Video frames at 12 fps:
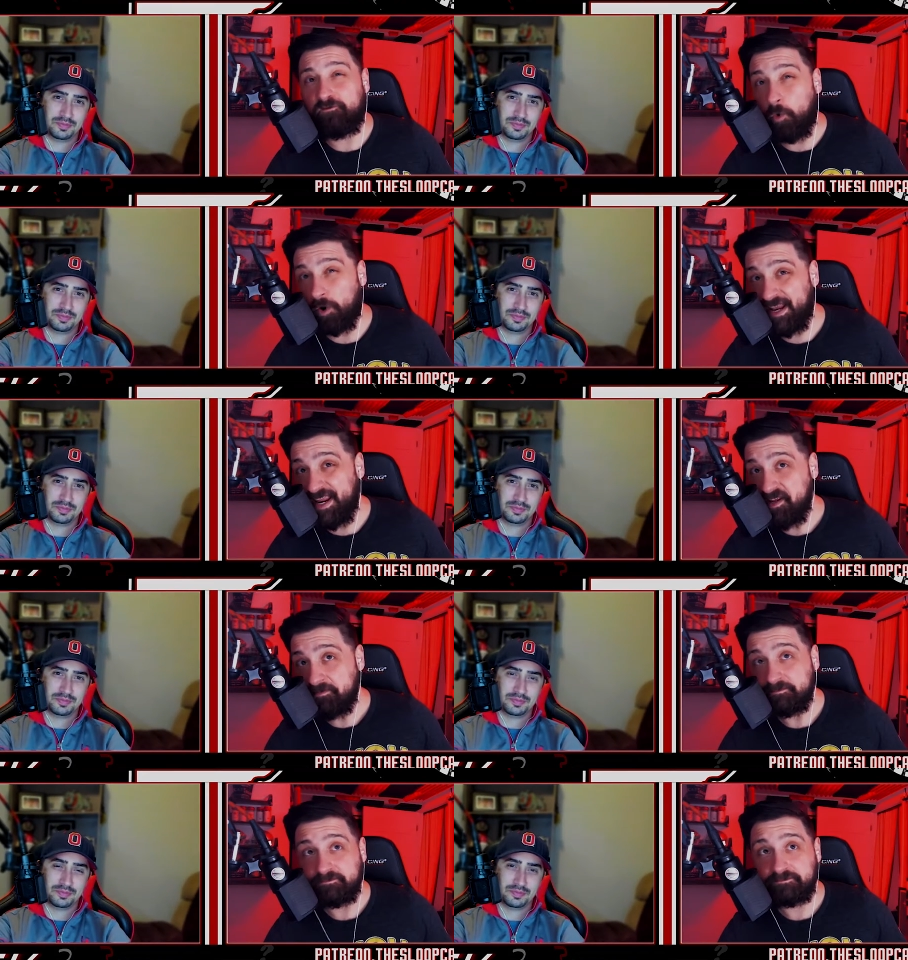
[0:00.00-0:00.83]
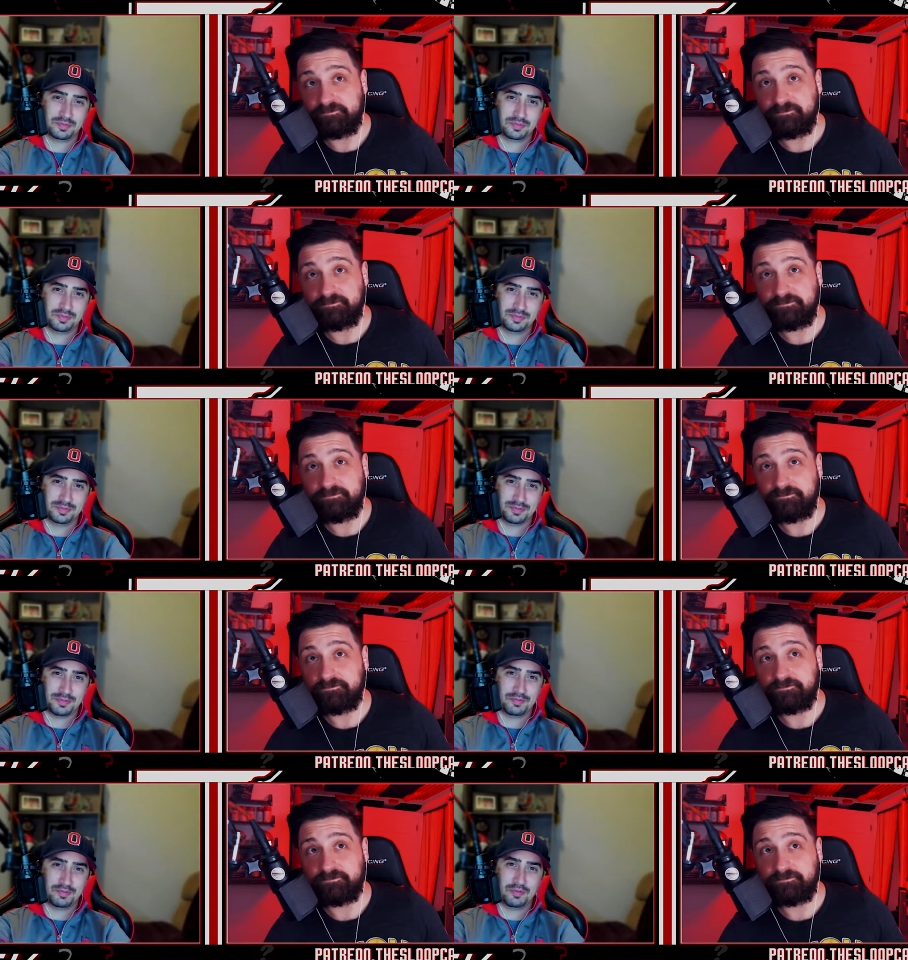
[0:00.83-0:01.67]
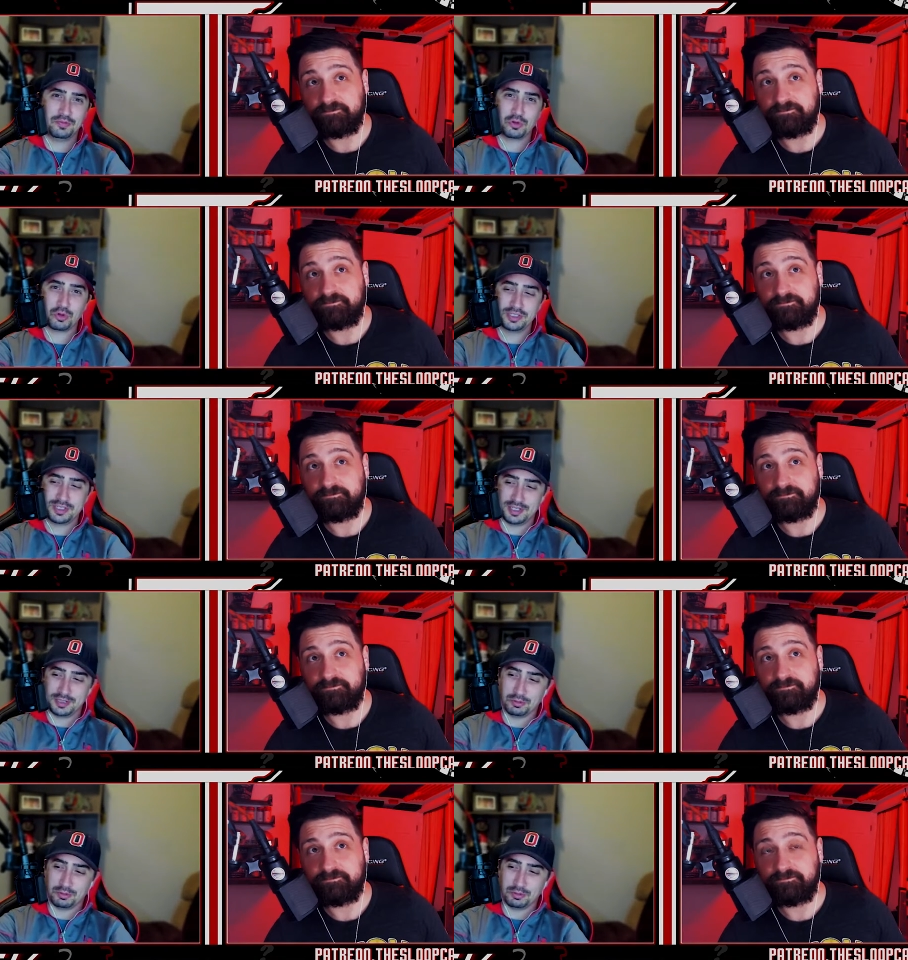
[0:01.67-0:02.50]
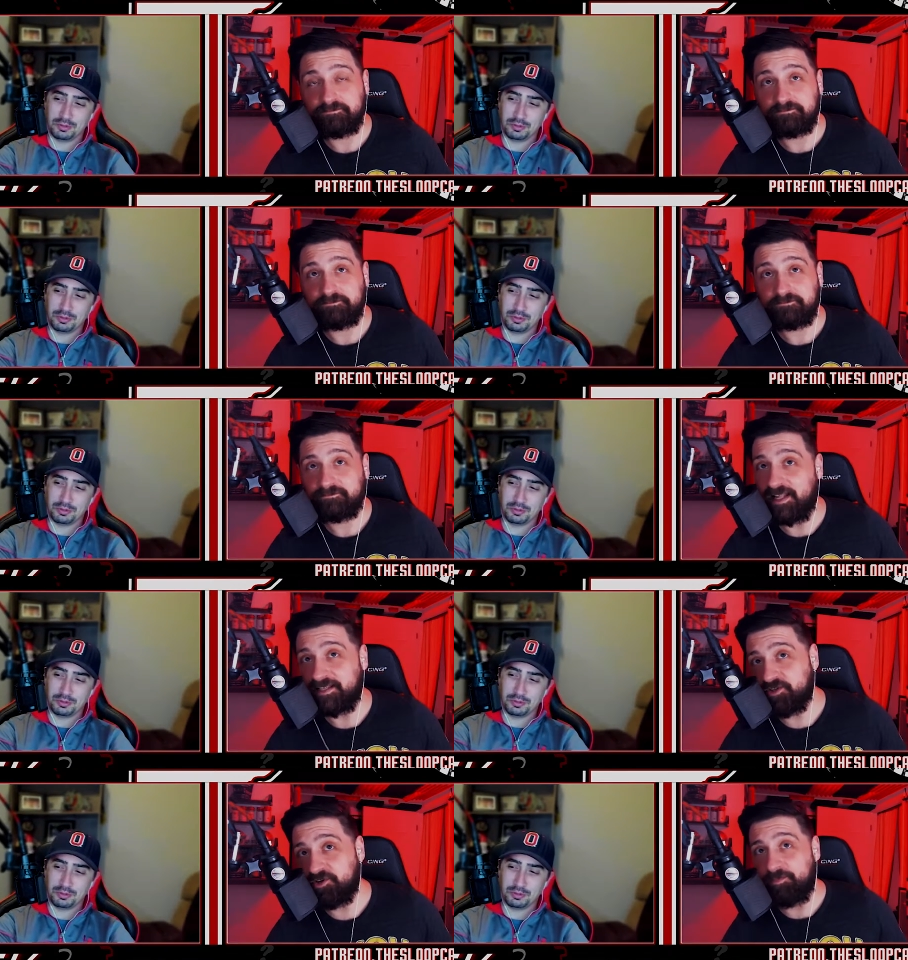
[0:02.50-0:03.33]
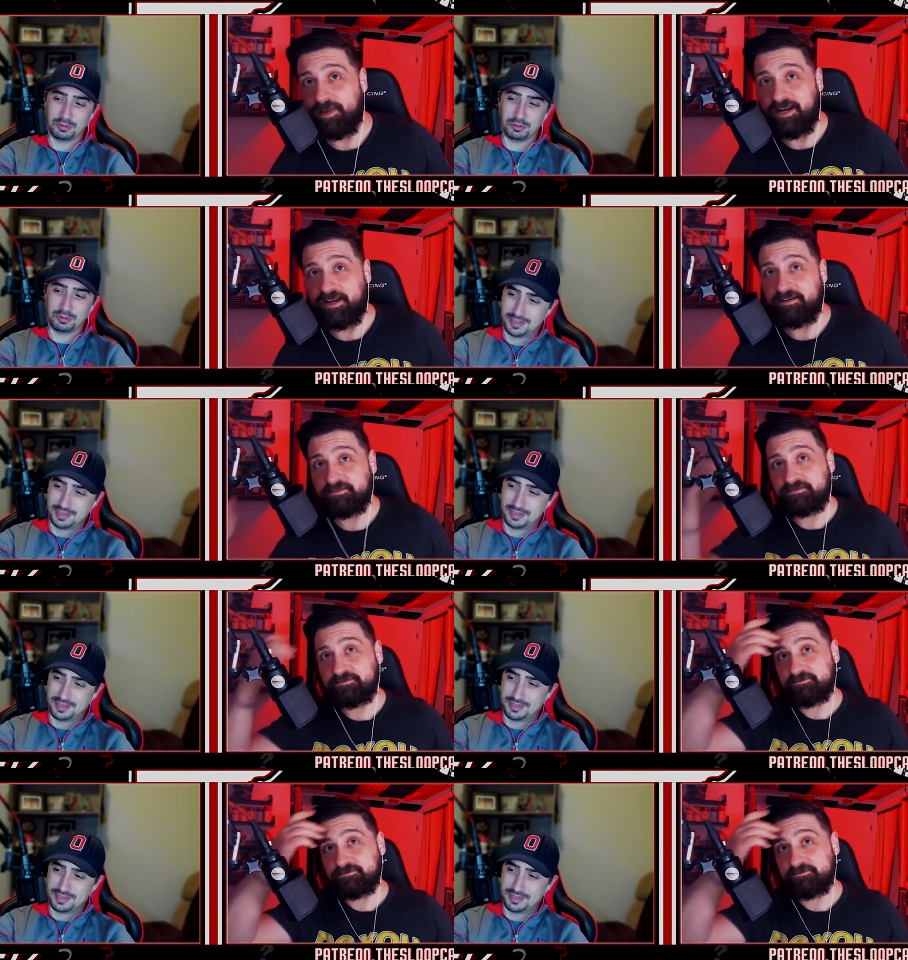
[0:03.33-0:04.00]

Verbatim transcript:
Speaker 1: forty? Or zero. That's too many.